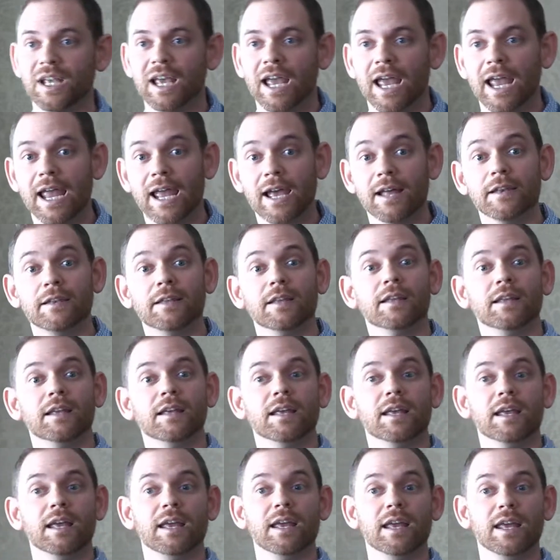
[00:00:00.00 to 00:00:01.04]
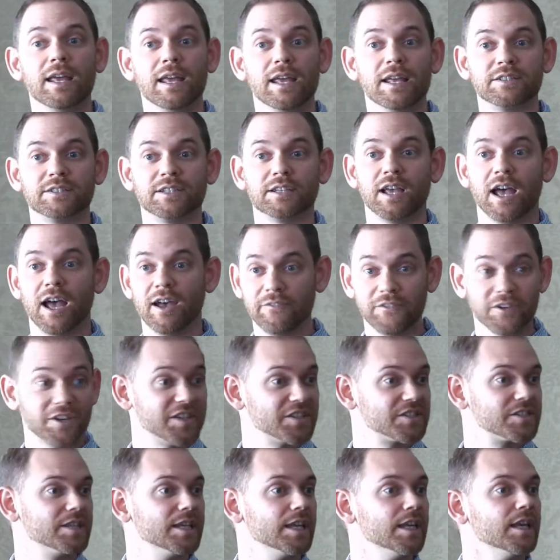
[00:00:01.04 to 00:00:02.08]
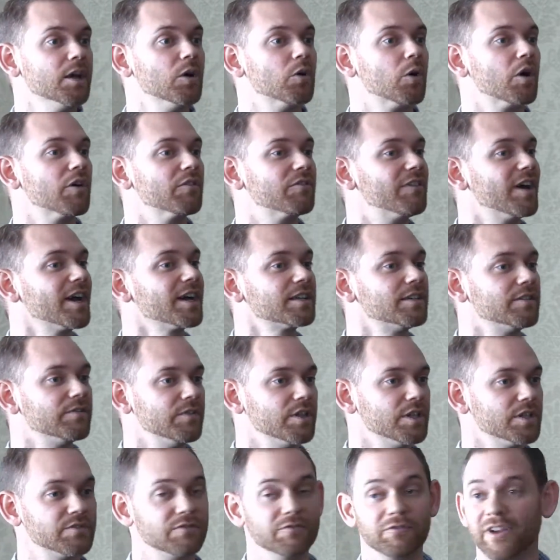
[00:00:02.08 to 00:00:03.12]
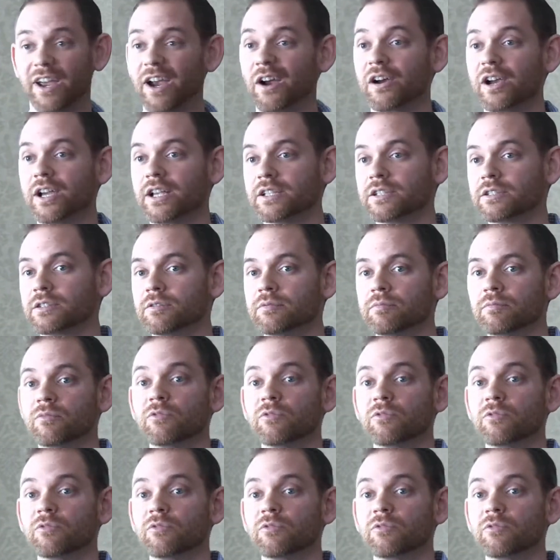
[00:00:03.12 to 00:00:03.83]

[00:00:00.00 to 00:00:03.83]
and its efficacy or effectiveness varies